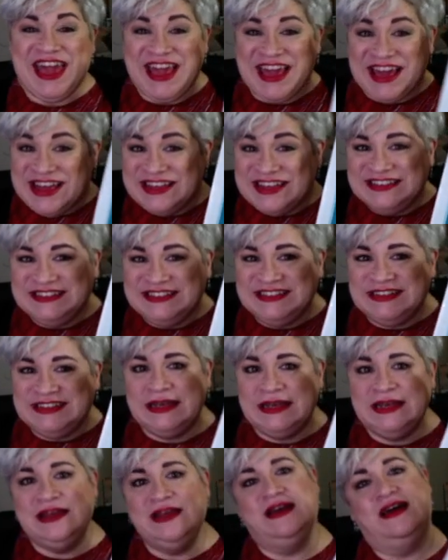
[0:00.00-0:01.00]
and
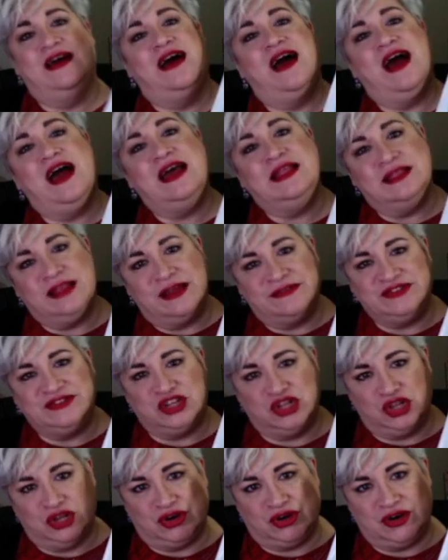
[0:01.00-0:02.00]
I love
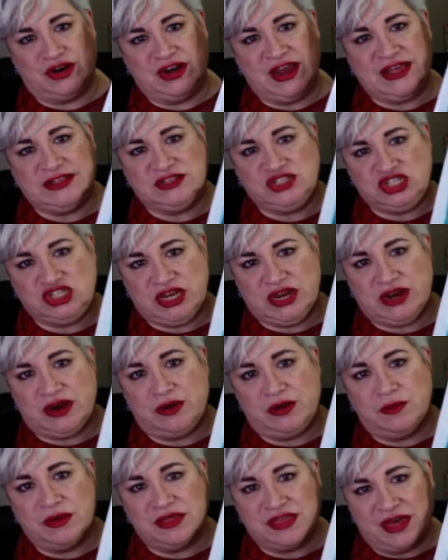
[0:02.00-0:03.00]
to learn and share
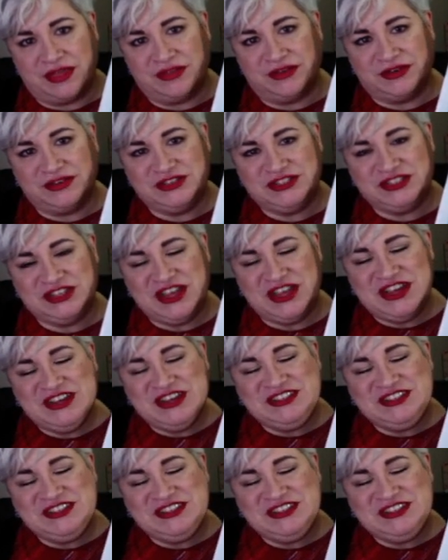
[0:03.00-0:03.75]
it with others.